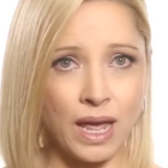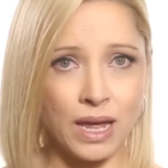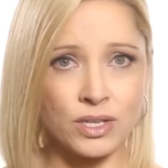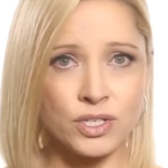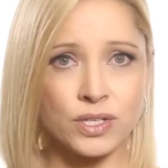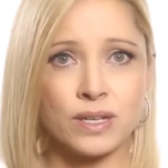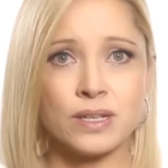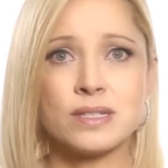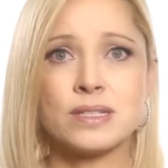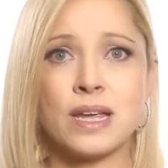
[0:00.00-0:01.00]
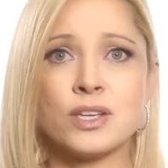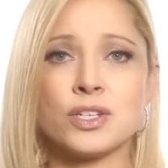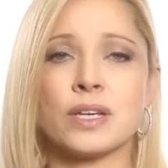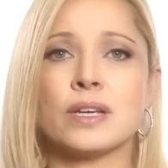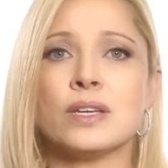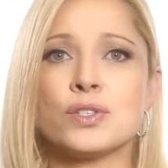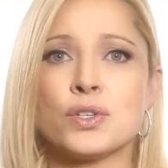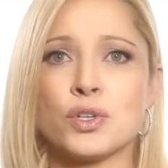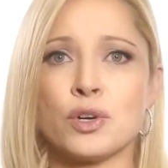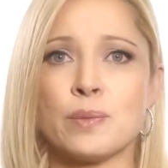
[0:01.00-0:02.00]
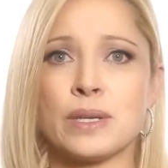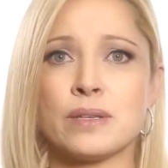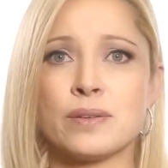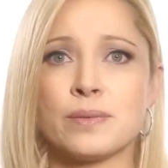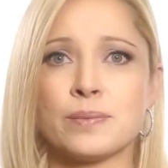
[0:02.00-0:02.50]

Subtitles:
age, staging is determined.